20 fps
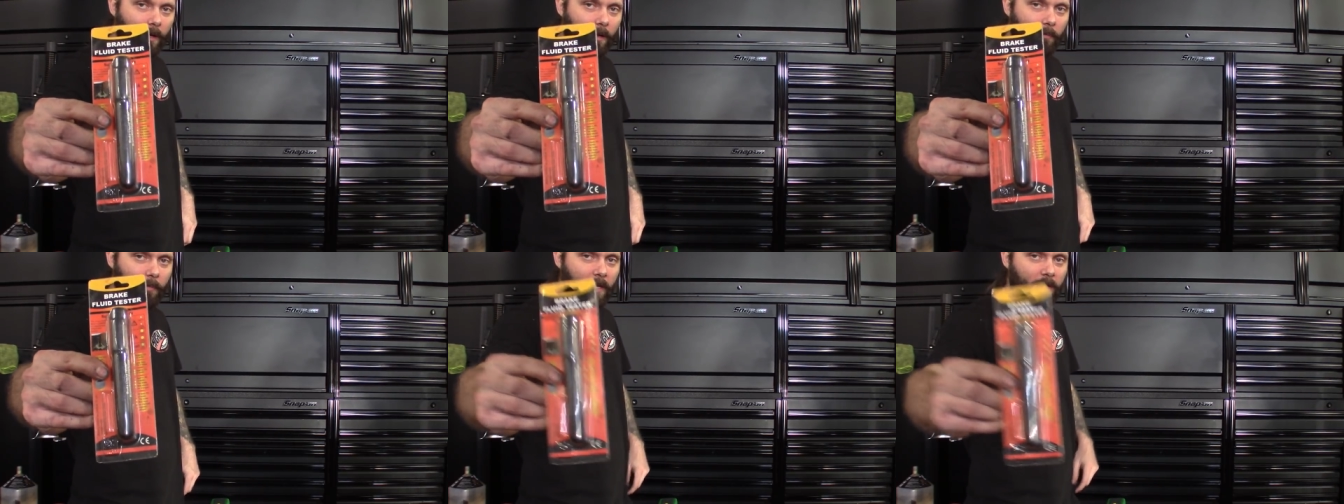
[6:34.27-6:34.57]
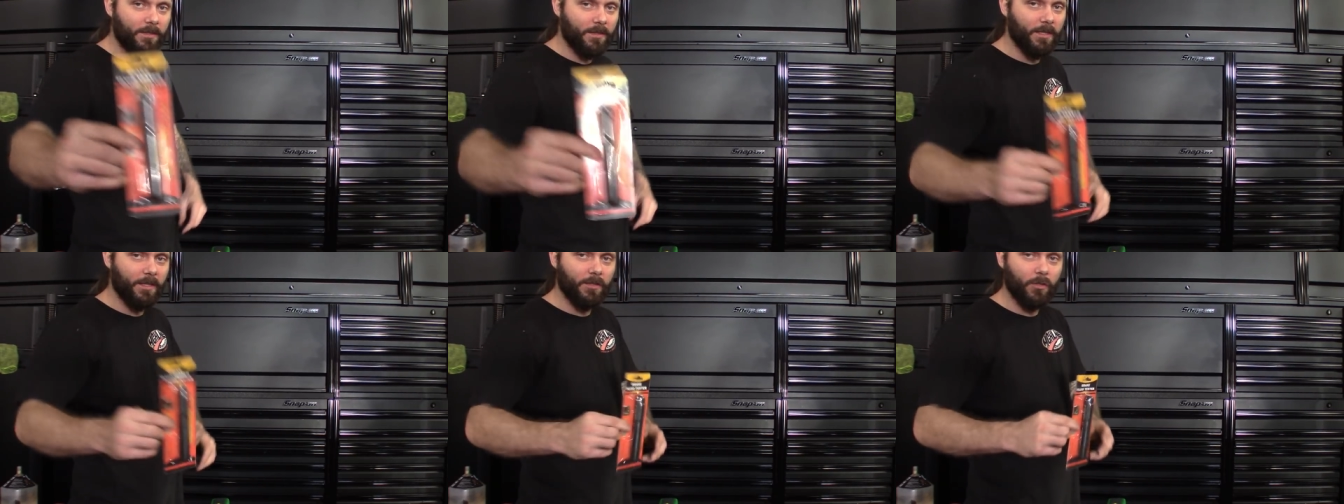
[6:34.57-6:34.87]

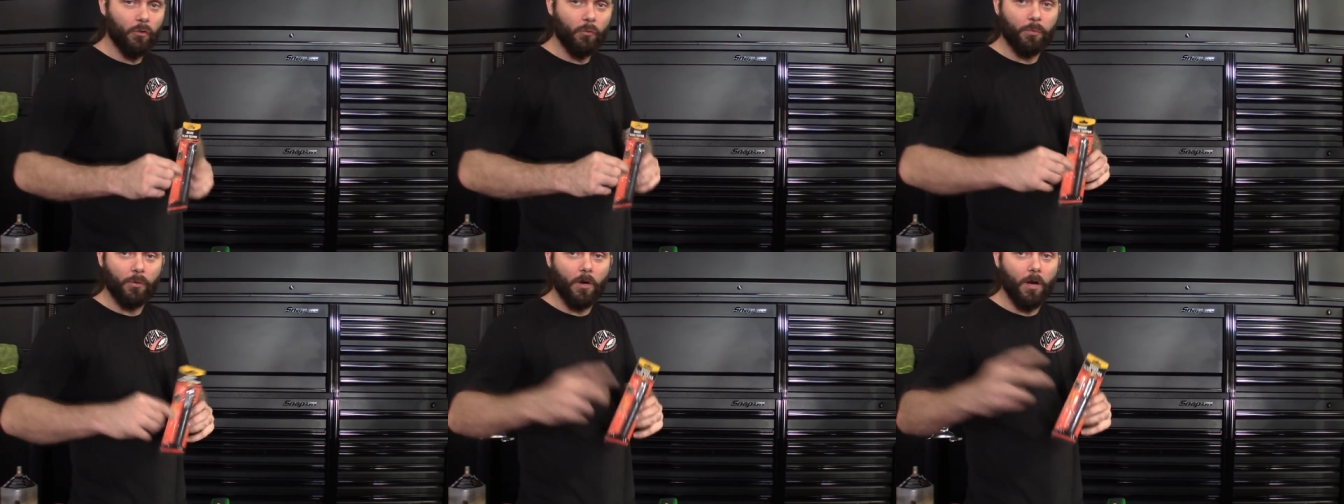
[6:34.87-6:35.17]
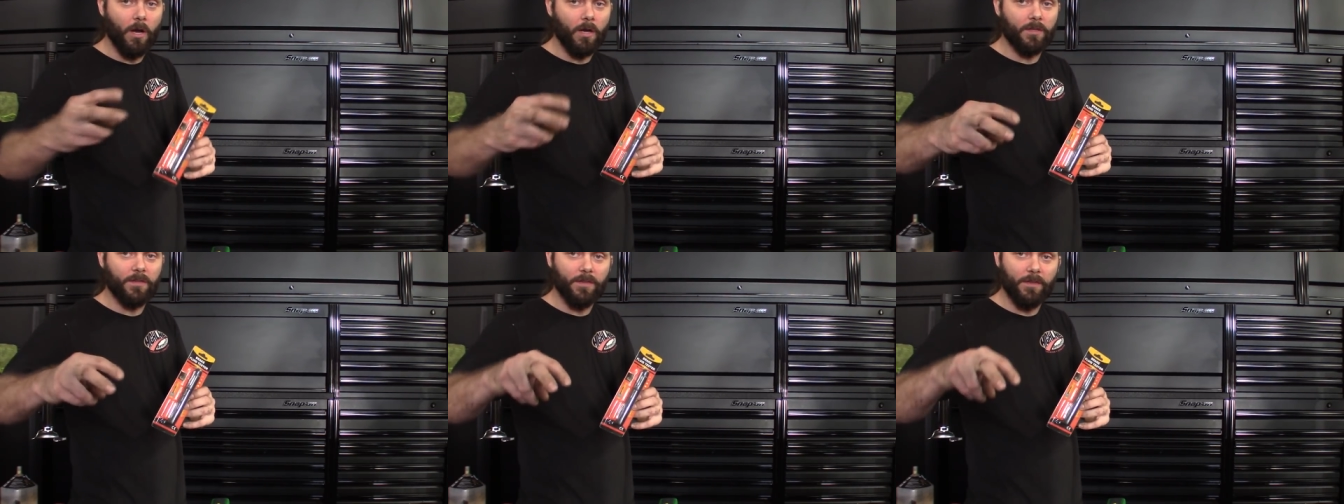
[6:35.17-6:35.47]
basically two
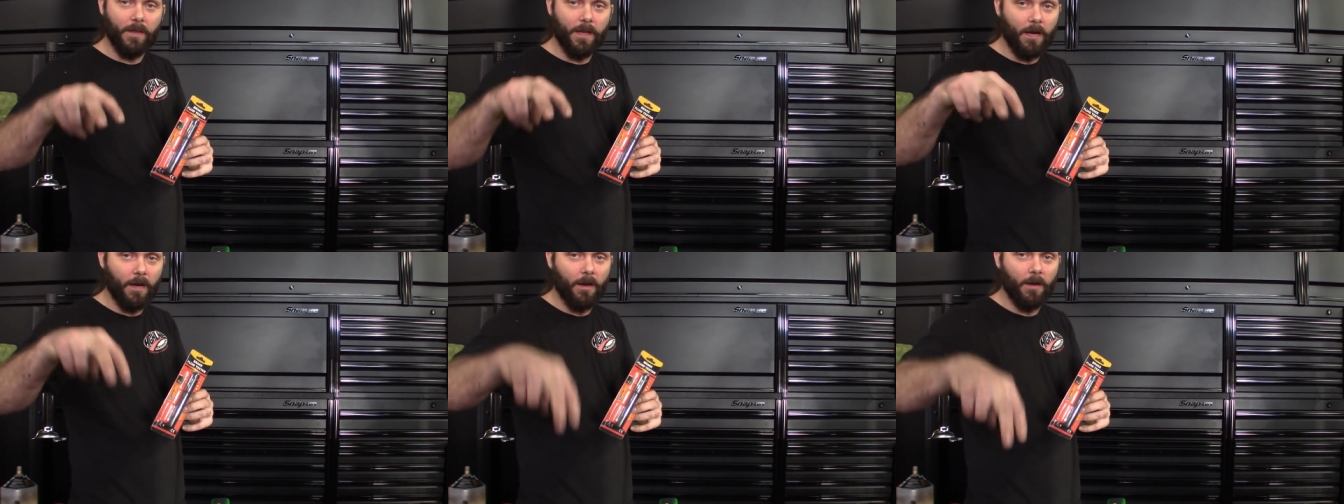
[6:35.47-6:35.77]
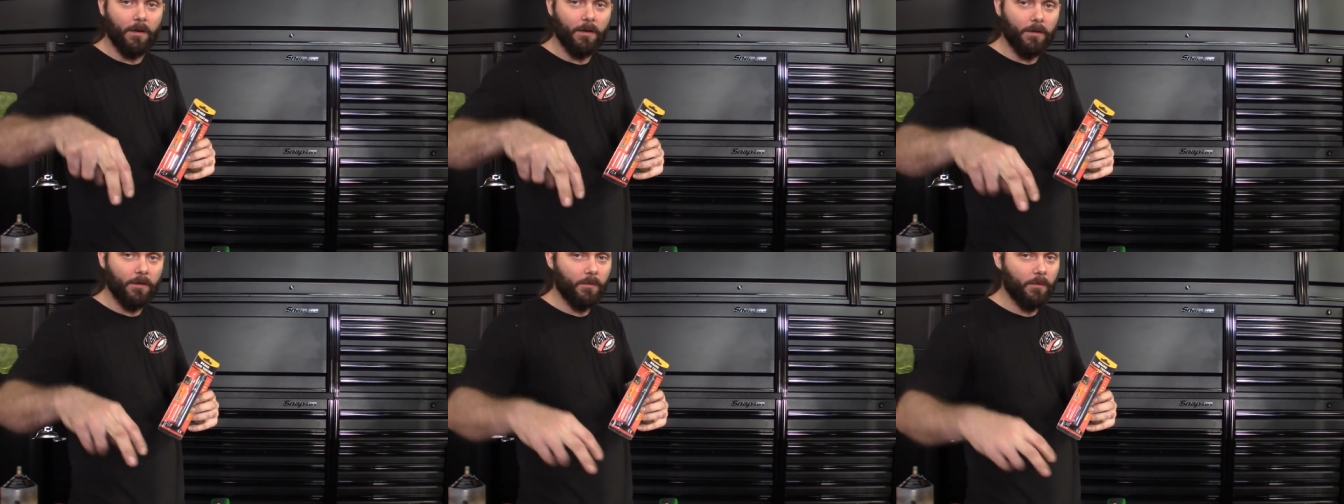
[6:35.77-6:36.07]
prongs in
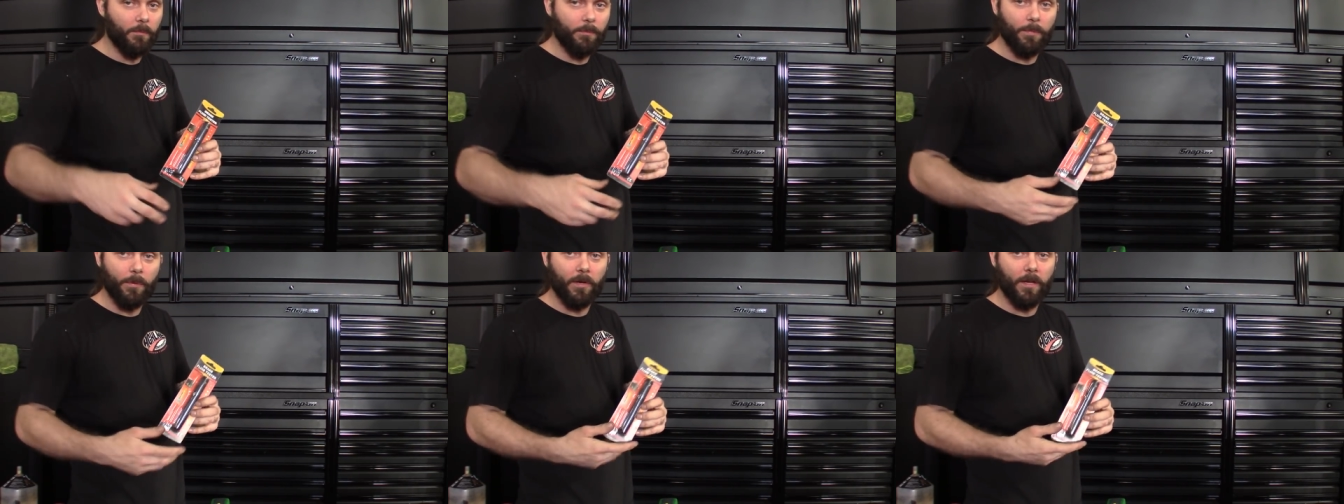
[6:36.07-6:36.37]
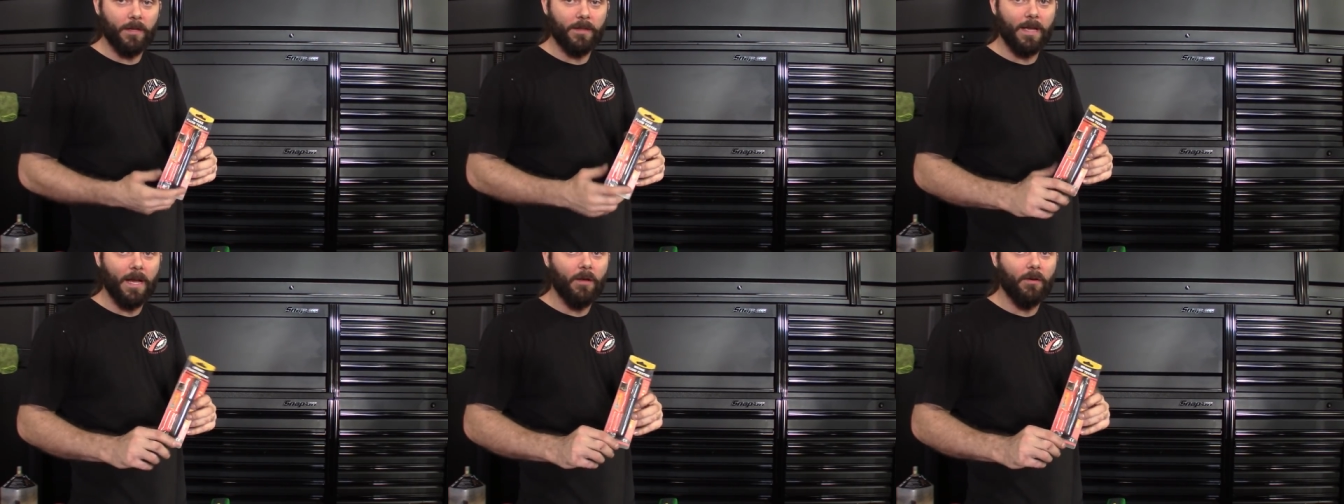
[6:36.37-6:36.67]
there, put
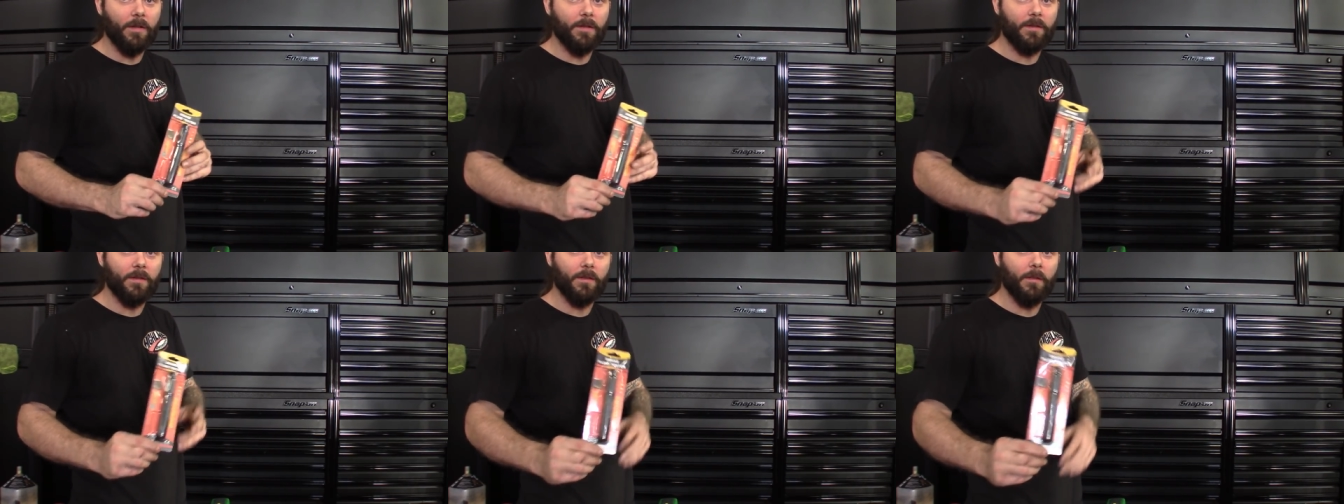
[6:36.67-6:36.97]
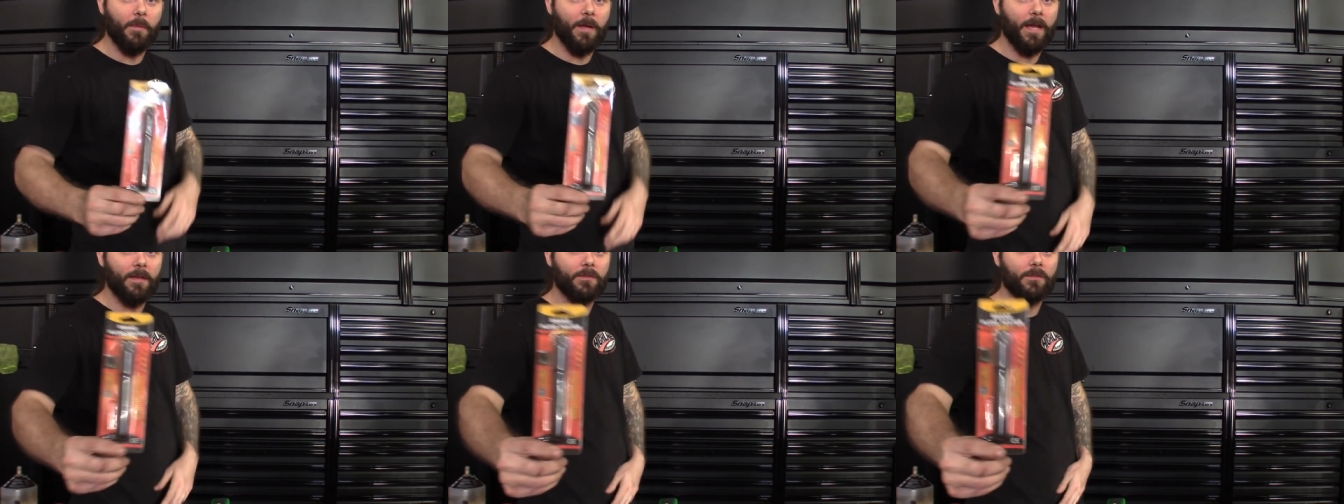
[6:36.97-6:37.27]
it down into the
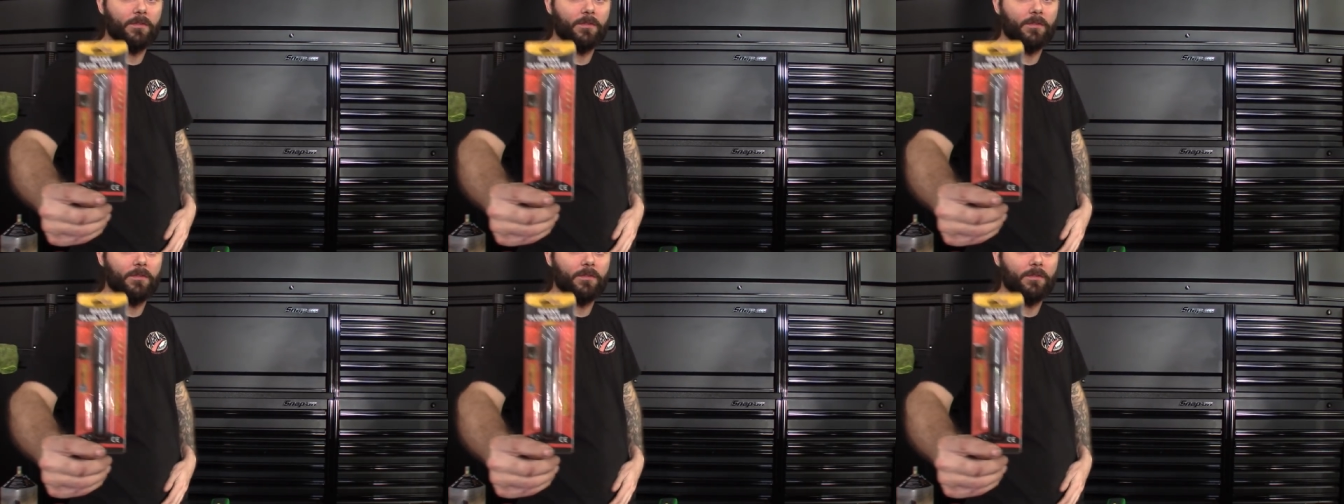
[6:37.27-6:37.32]
master